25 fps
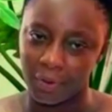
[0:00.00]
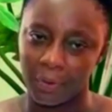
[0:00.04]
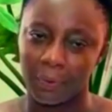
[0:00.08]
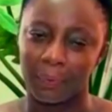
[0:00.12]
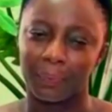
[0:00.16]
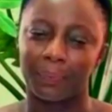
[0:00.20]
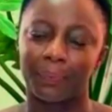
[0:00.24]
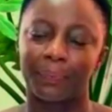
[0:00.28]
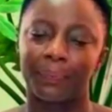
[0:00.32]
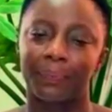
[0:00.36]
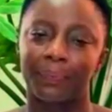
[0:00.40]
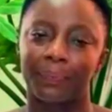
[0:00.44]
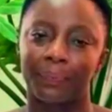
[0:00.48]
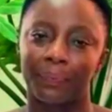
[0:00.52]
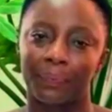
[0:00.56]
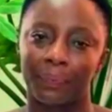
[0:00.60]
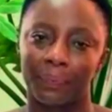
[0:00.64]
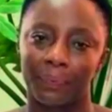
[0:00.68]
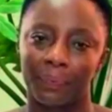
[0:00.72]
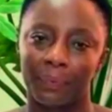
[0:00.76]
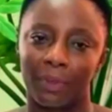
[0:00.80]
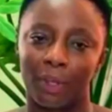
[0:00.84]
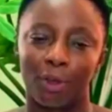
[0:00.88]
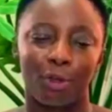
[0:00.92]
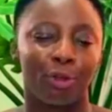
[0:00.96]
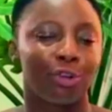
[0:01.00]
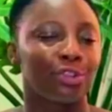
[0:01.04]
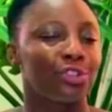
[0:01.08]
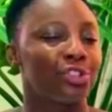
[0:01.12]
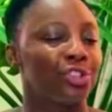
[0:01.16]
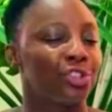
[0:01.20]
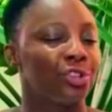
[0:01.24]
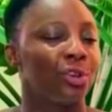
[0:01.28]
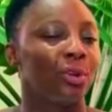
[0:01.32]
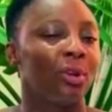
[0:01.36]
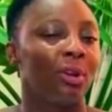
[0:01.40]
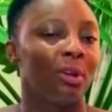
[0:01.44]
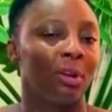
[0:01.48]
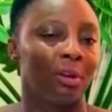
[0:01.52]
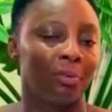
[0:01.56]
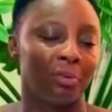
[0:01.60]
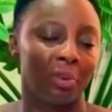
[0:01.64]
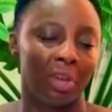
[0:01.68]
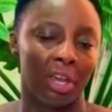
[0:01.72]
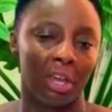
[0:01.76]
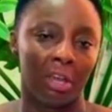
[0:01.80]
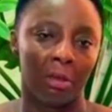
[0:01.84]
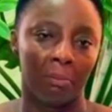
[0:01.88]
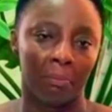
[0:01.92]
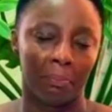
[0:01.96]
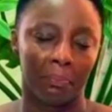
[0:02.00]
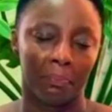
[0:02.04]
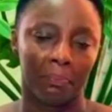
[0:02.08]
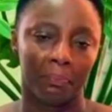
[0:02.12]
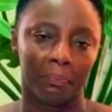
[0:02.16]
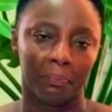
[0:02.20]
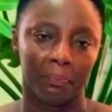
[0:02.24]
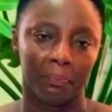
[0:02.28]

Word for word: you. Continue loving him.